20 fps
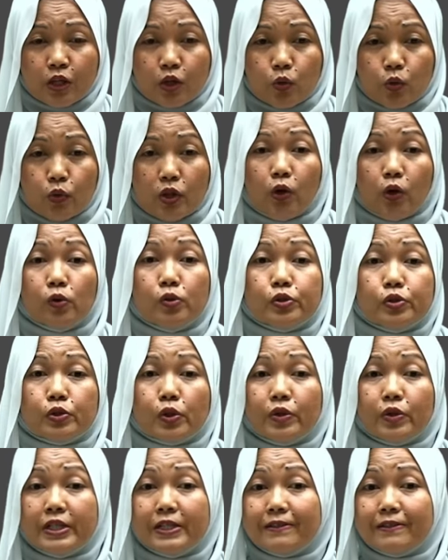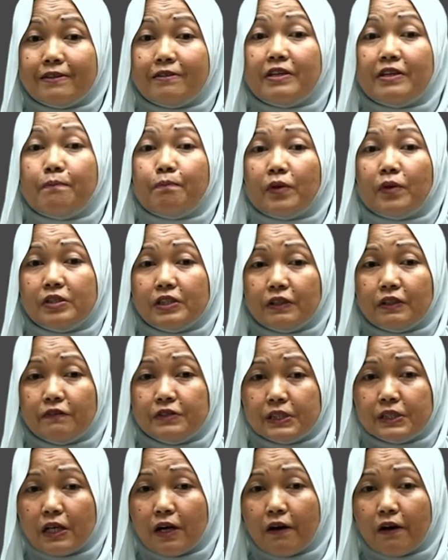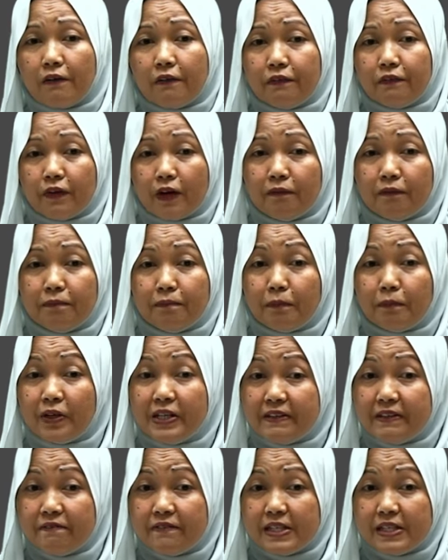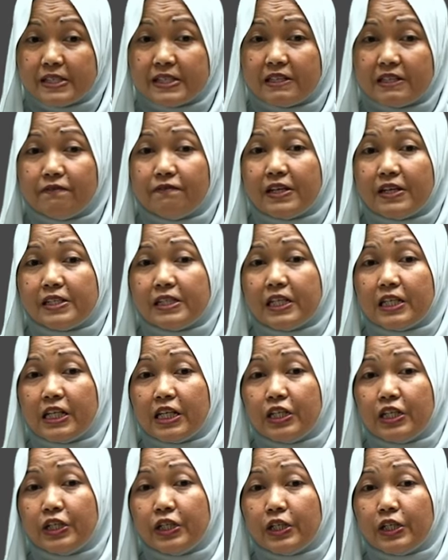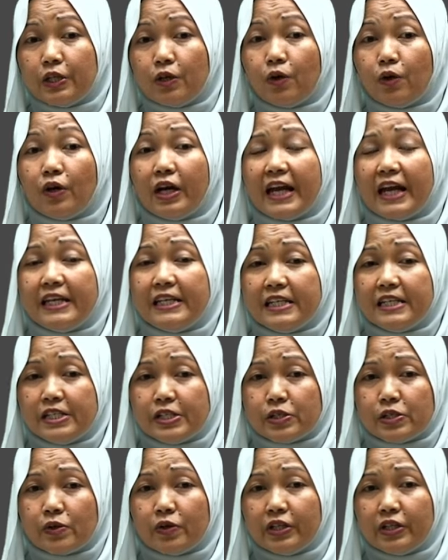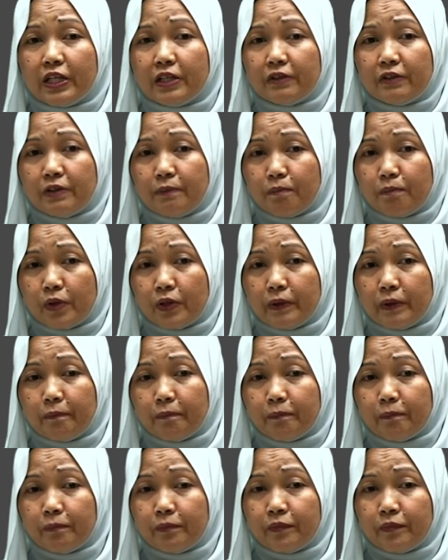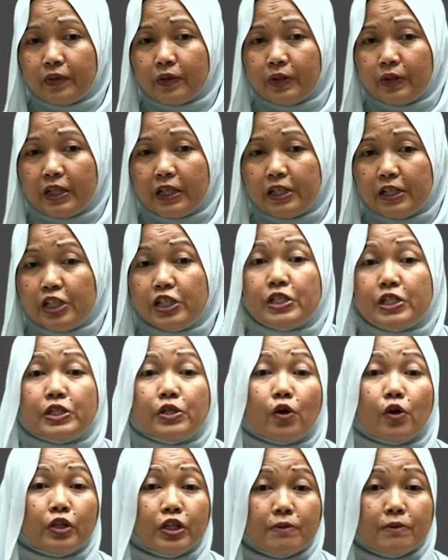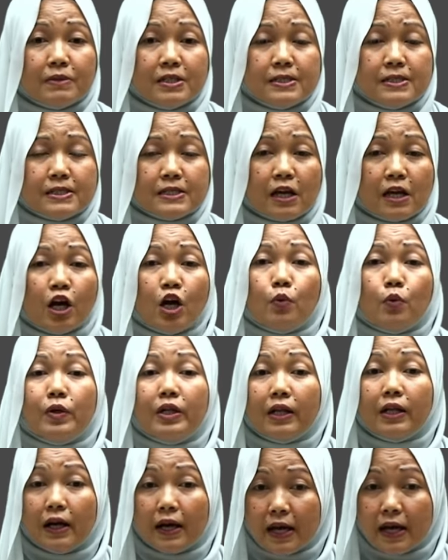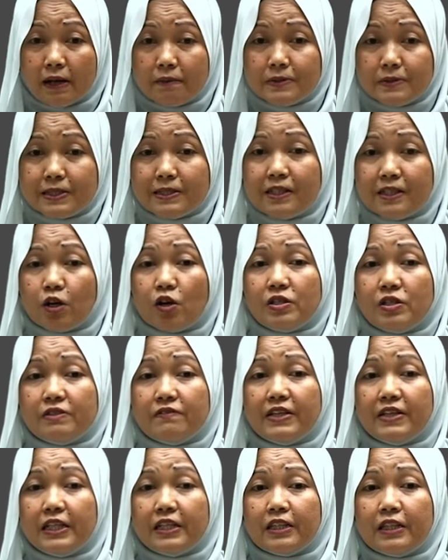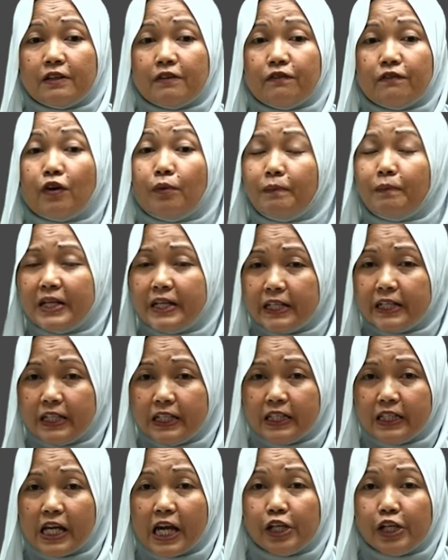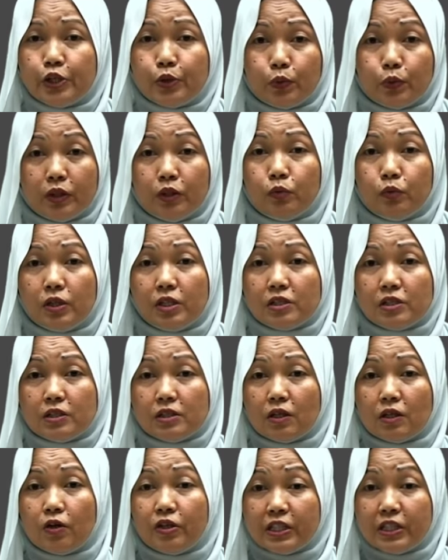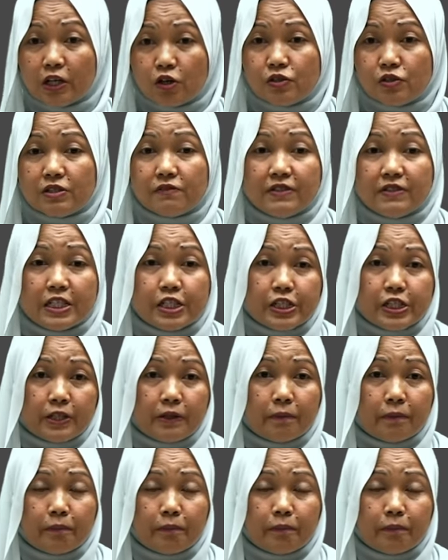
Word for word: We also need the reports from previous investigation or any historical report. Okay, these documents will help the conservator for planning the actual works on the conservation.